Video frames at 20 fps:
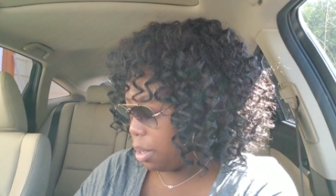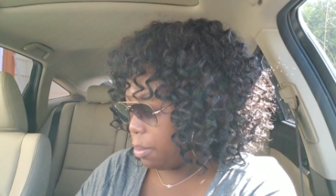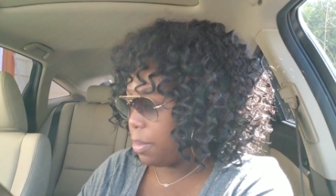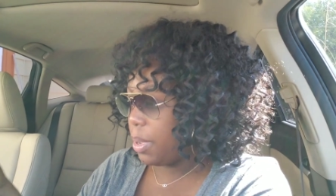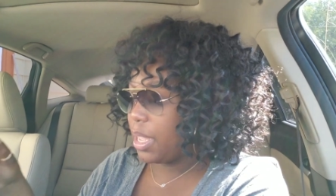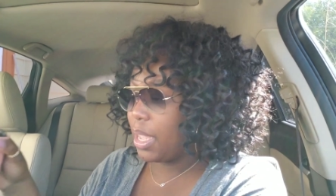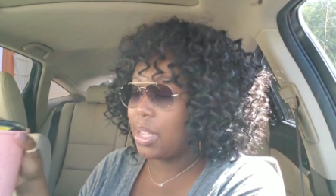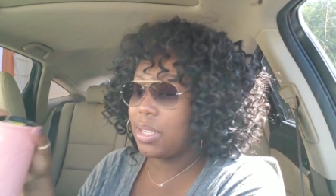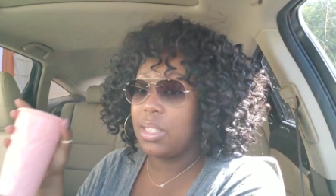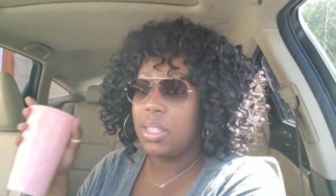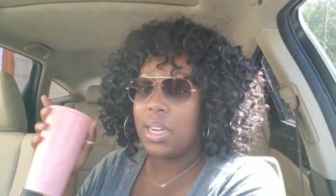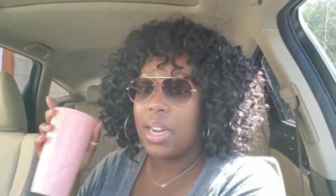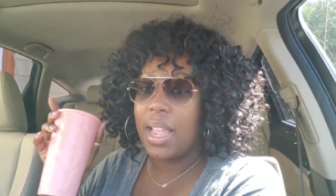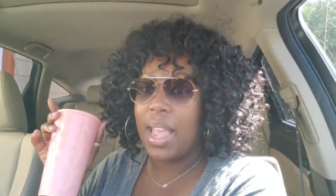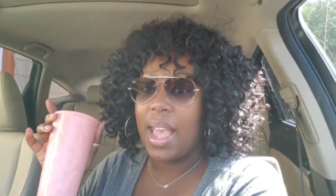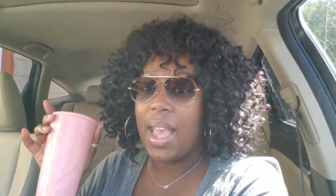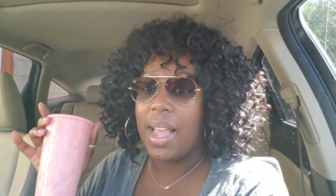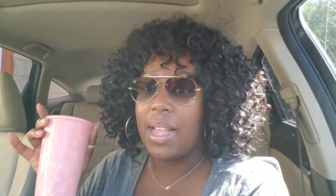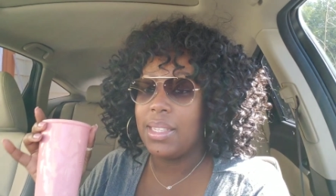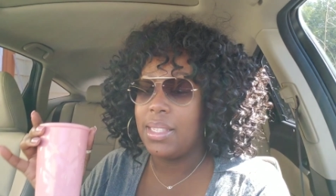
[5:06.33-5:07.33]
But yesterday
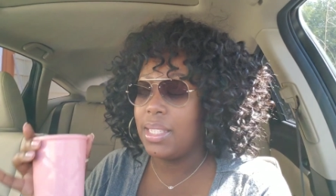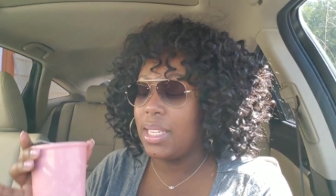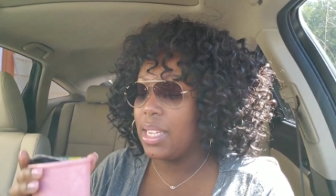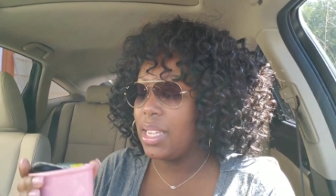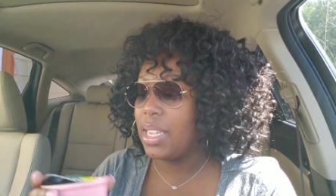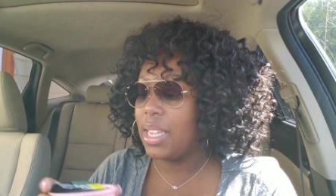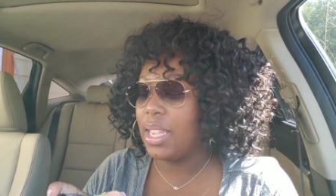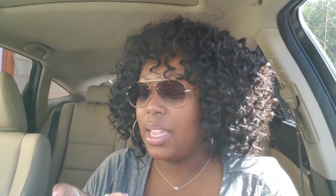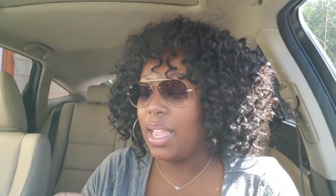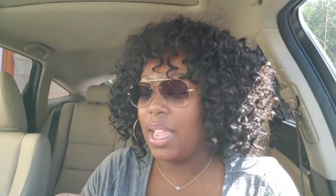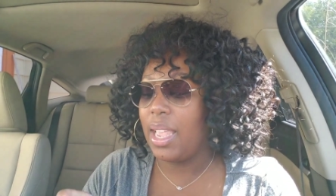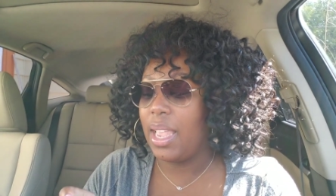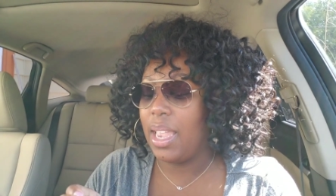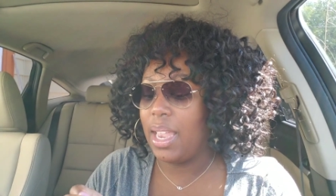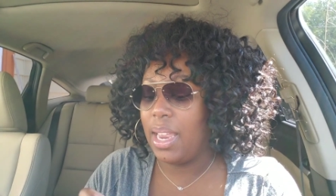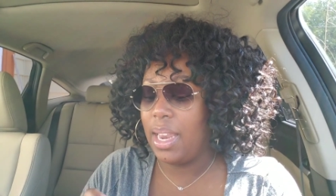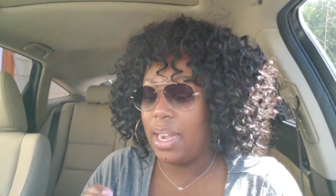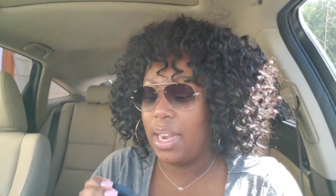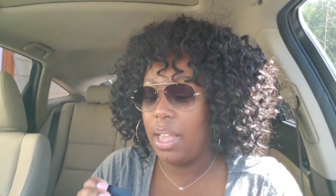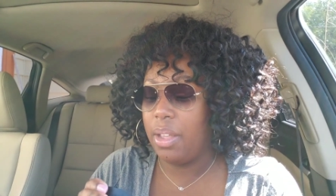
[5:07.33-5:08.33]
I had tea,
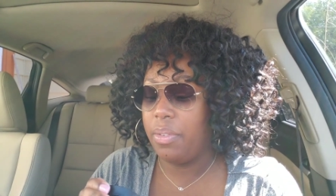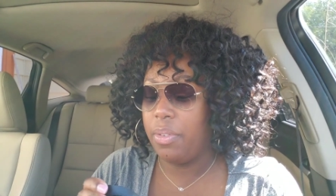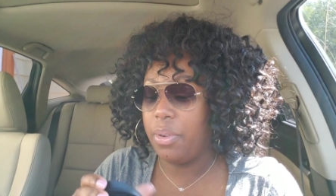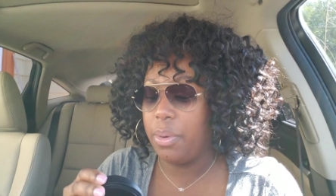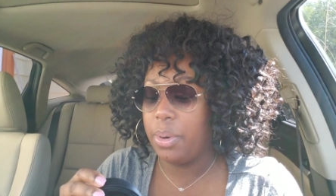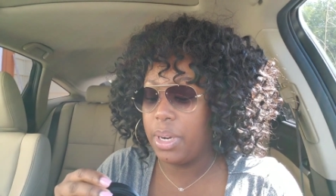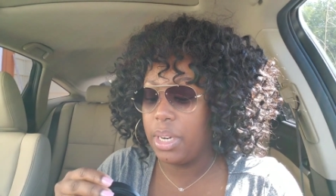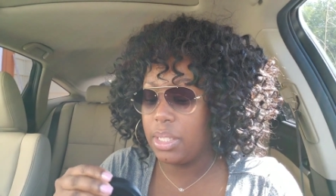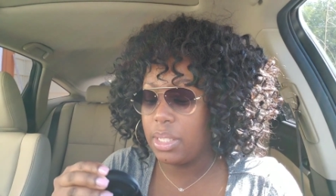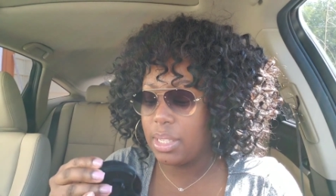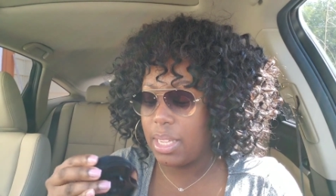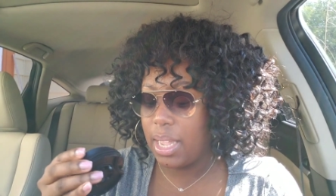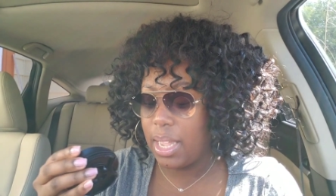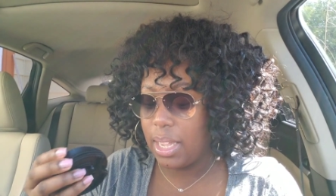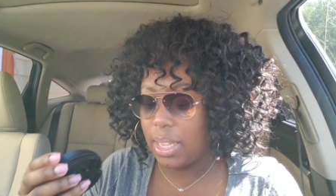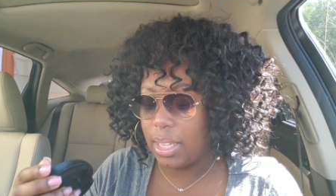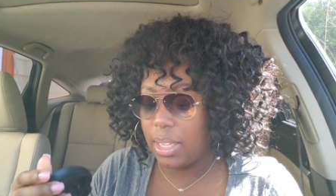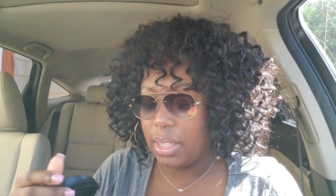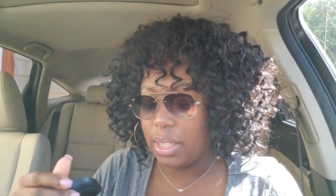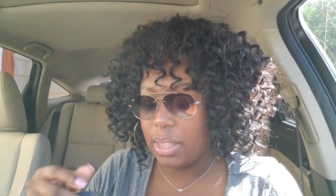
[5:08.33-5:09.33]
and of course,
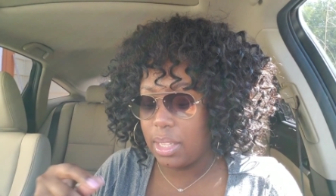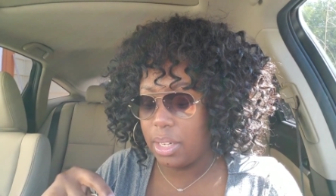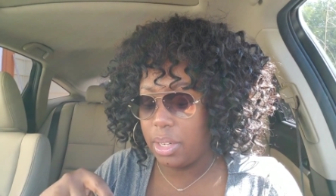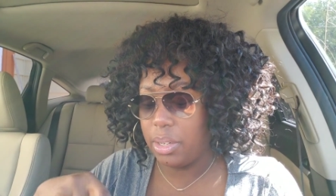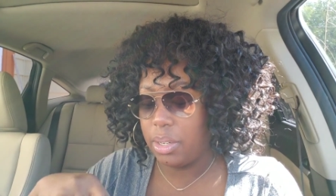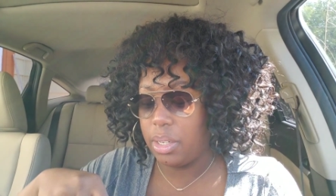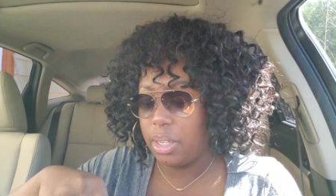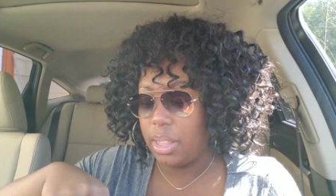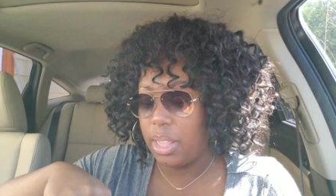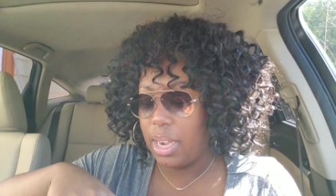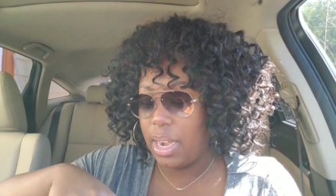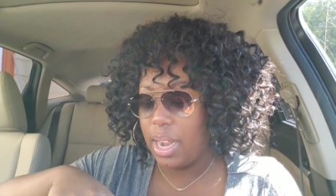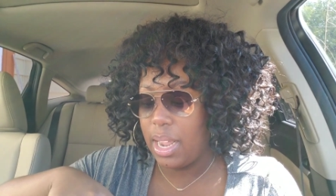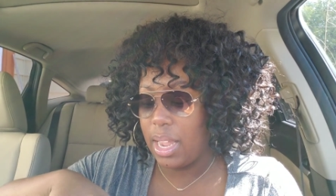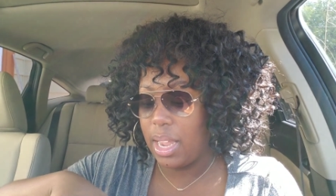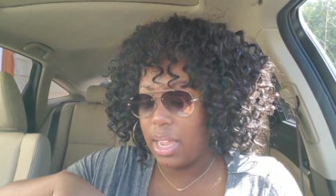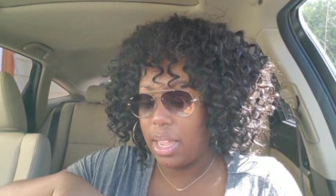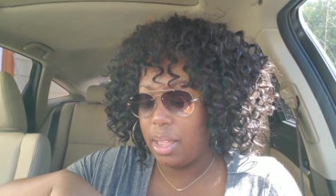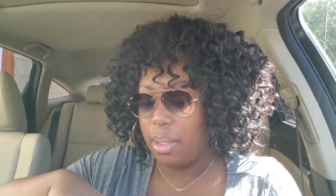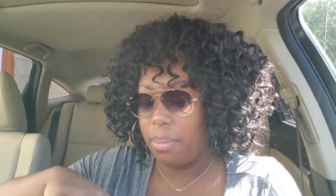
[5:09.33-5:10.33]
like the girl that I
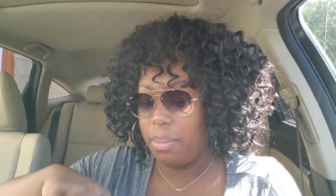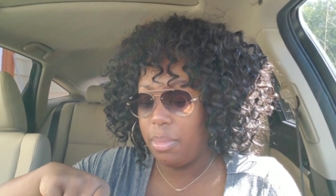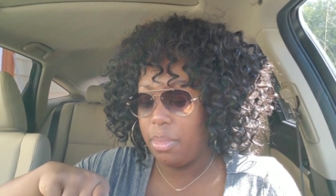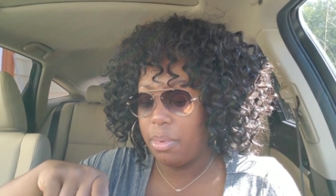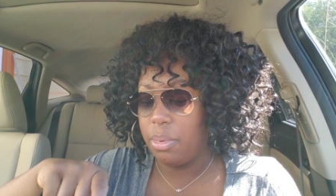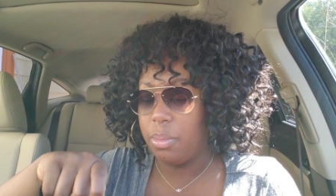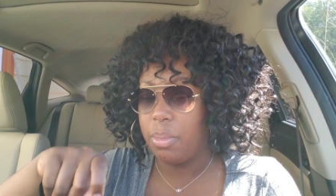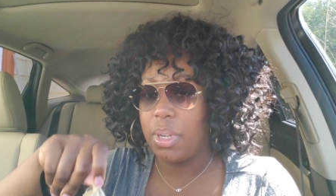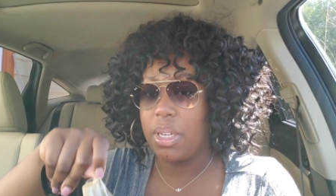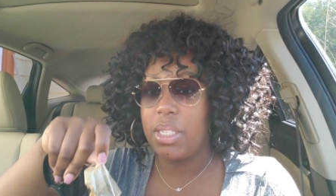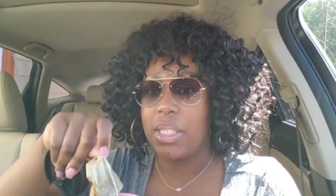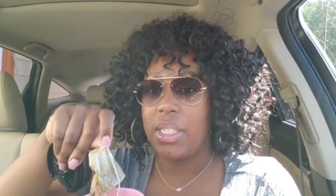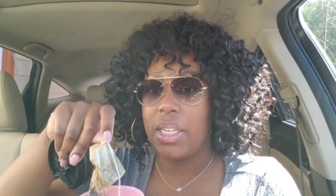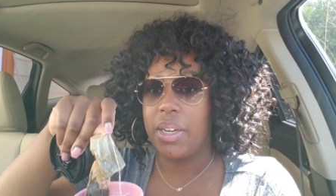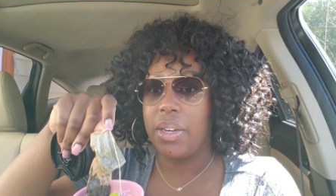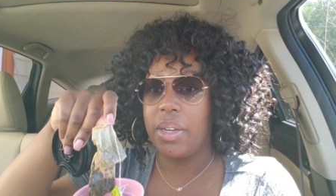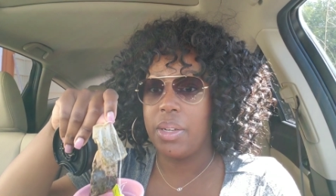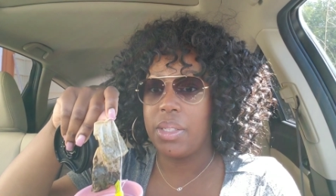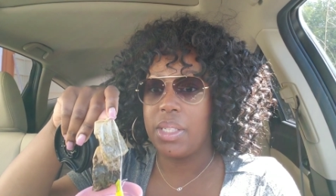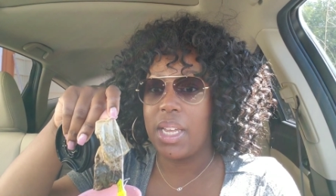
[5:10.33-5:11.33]
am, what a
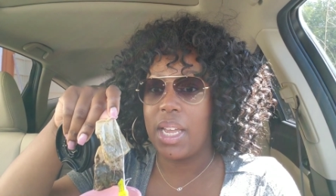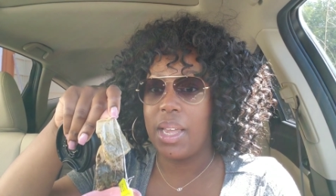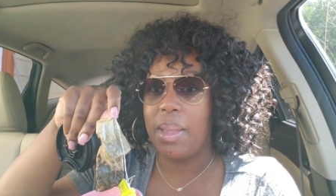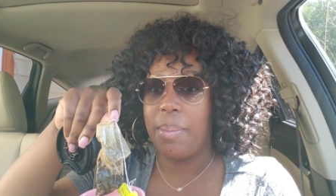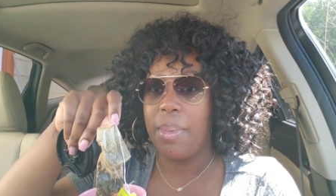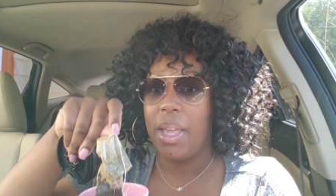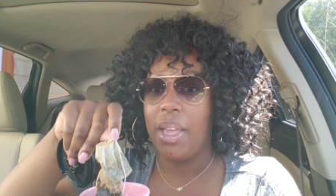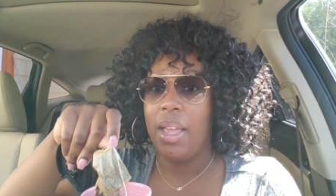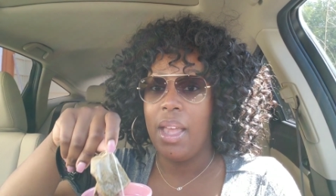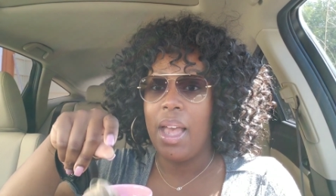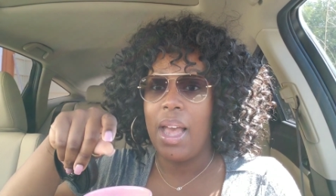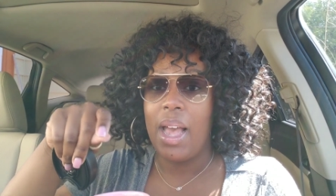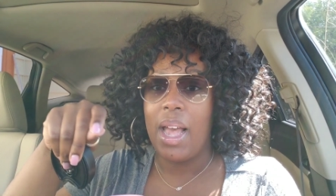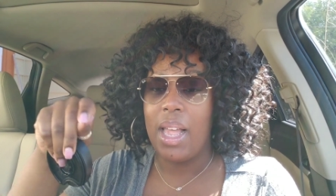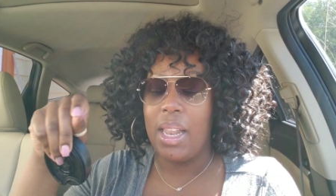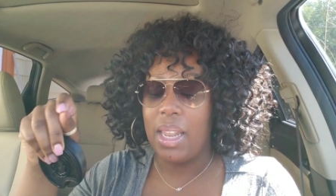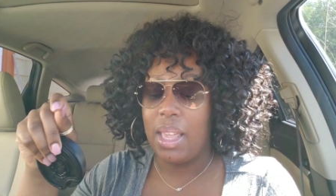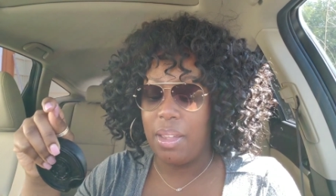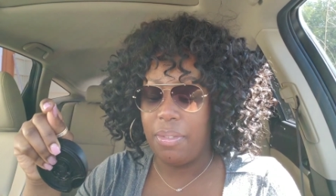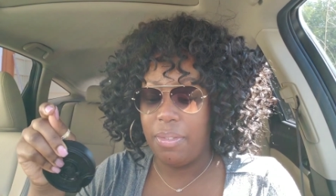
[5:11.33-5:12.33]
stereotype,
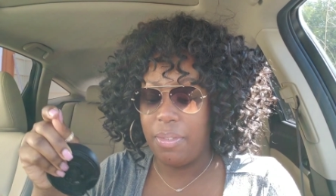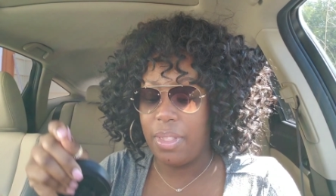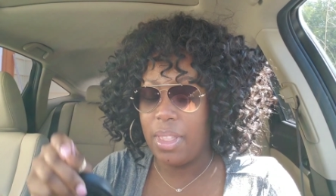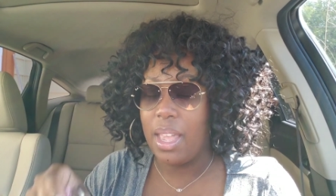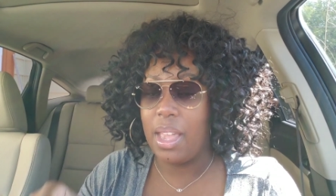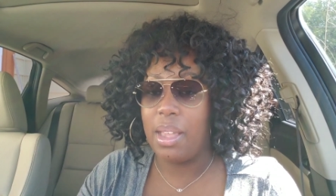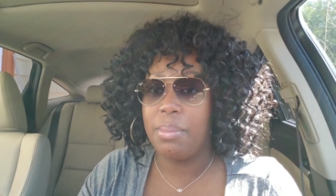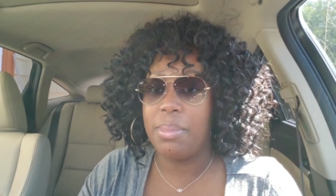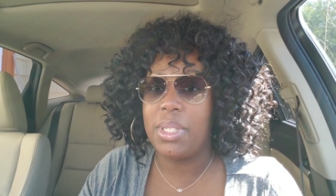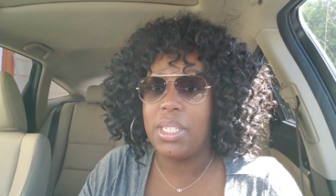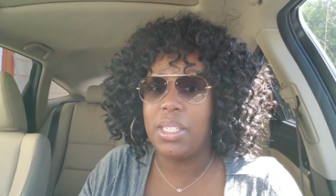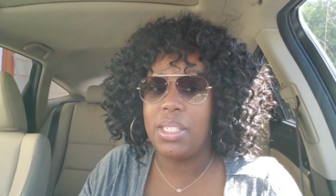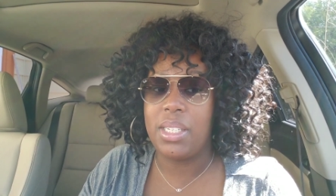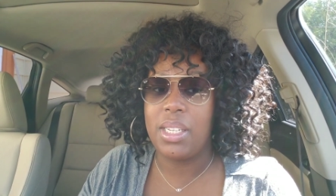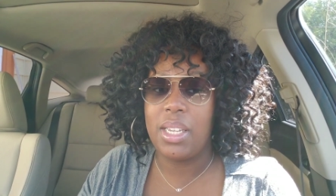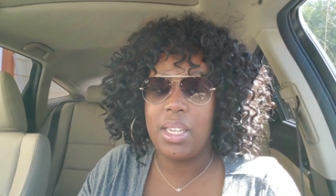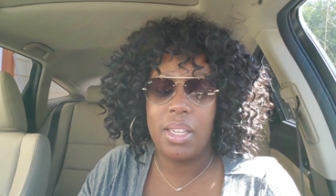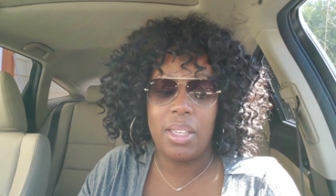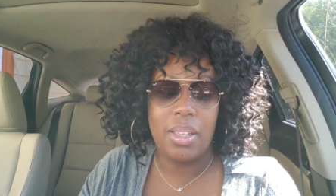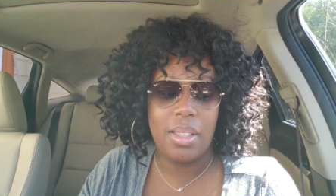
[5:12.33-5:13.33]
I left the empty
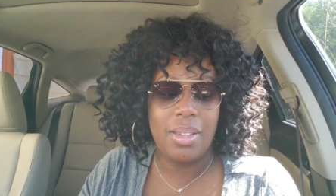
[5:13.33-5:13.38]
tea.